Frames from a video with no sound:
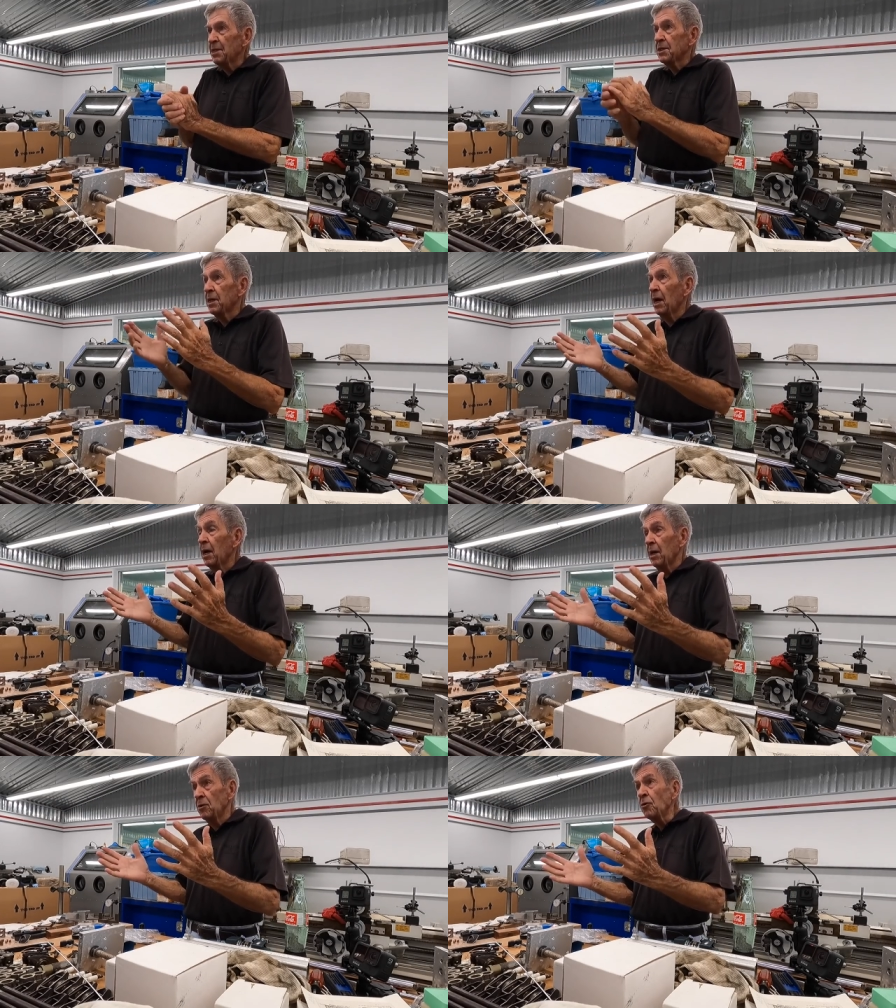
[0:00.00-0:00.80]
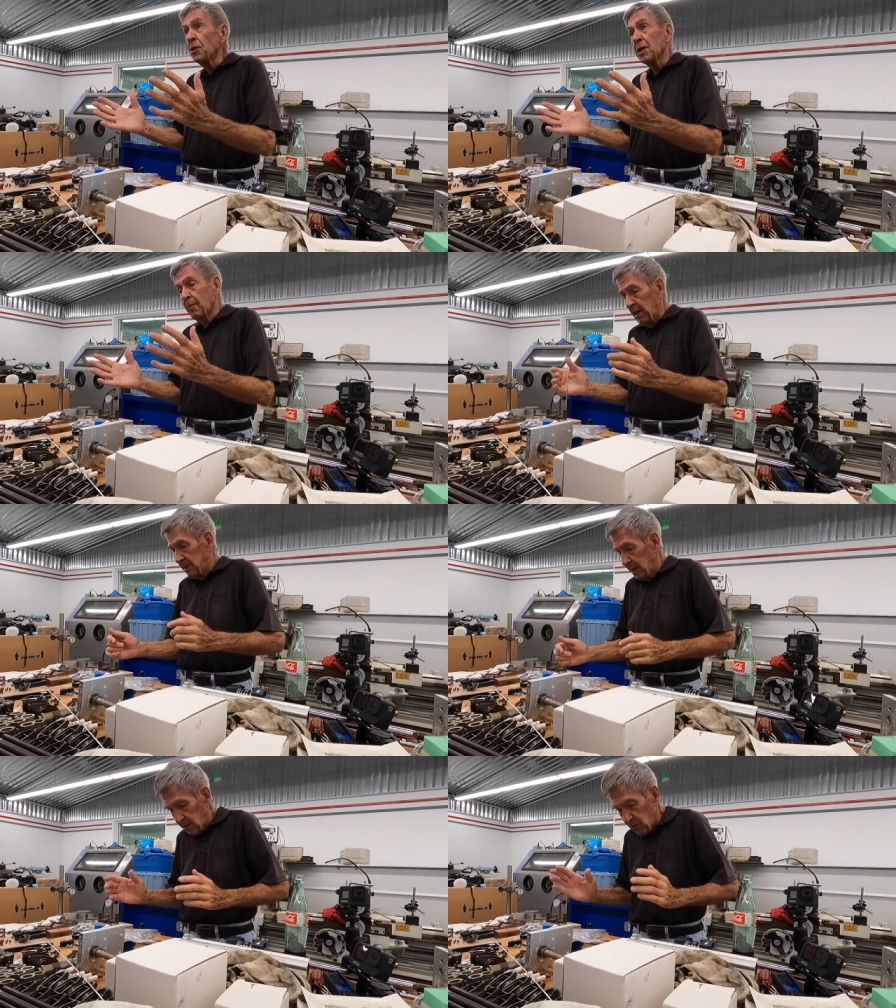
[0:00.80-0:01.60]
it today. Go. And you think about
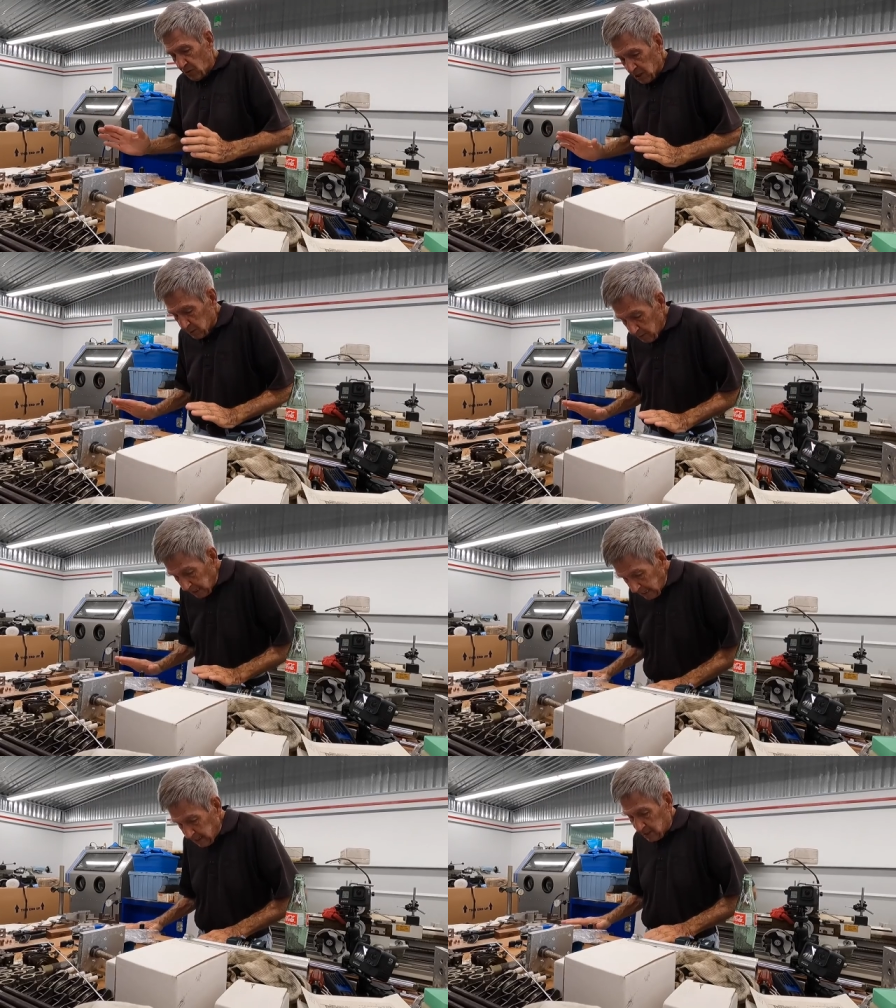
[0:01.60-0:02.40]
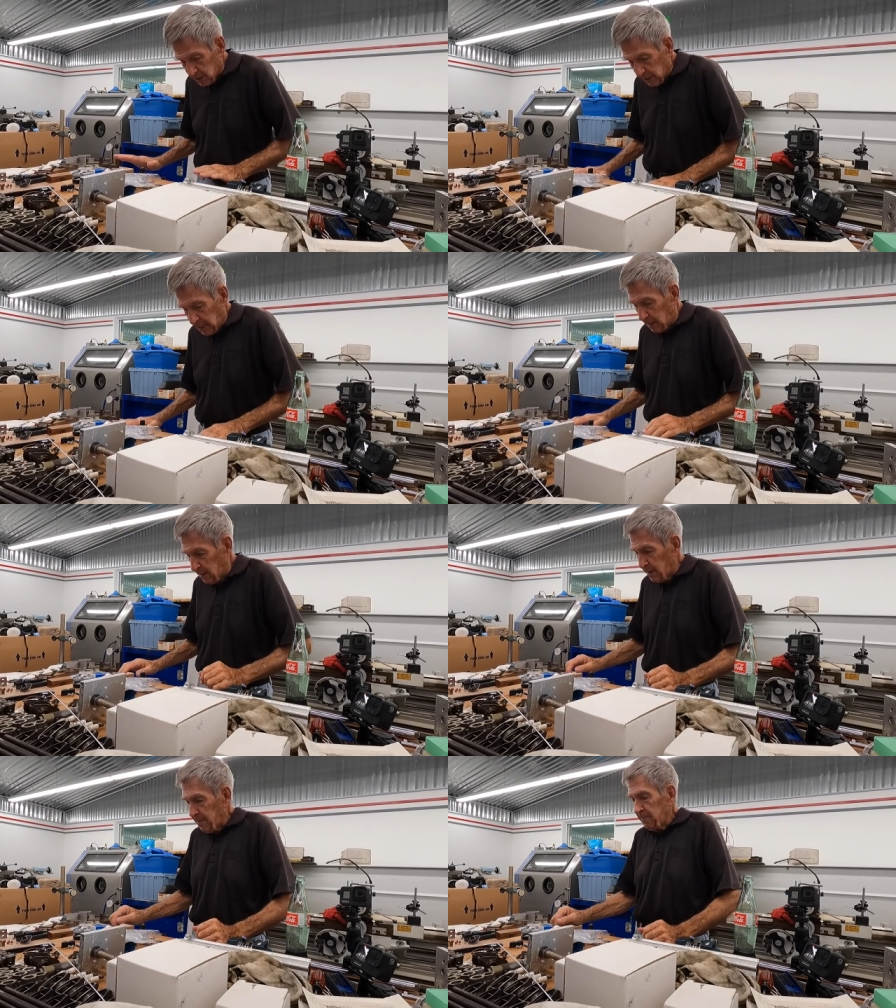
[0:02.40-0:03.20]
that. You get to be in it today.
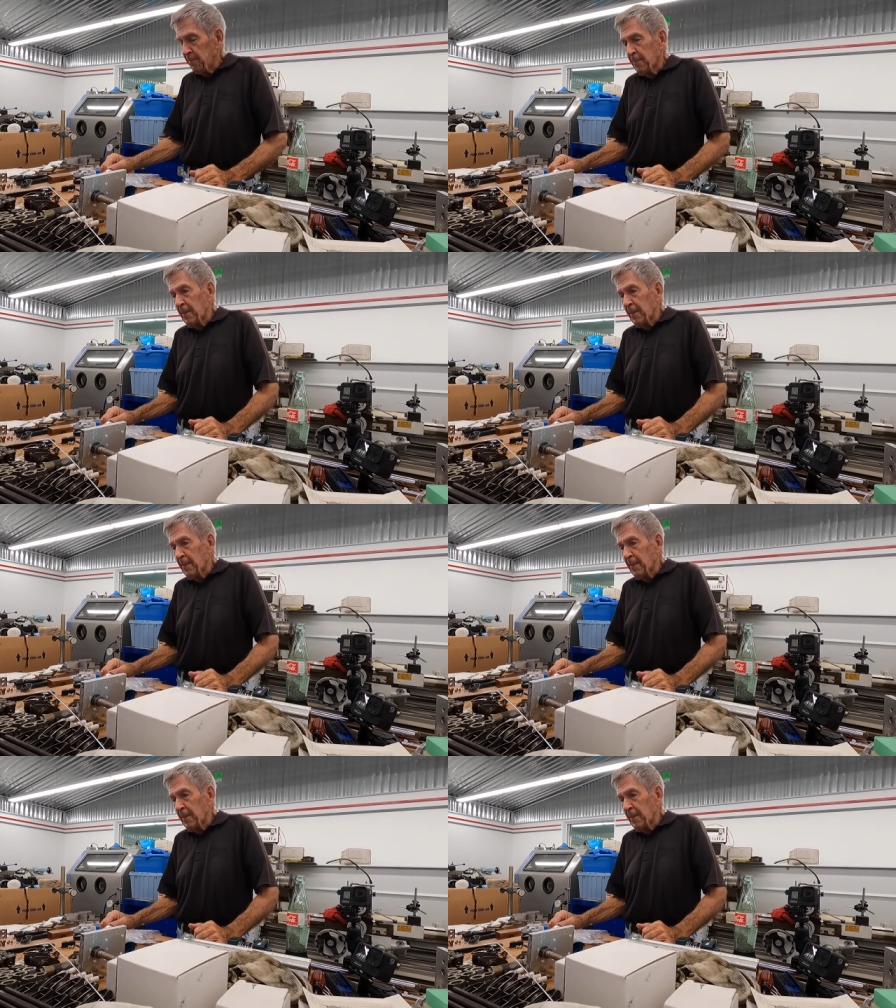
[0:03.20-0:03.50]
Yeah.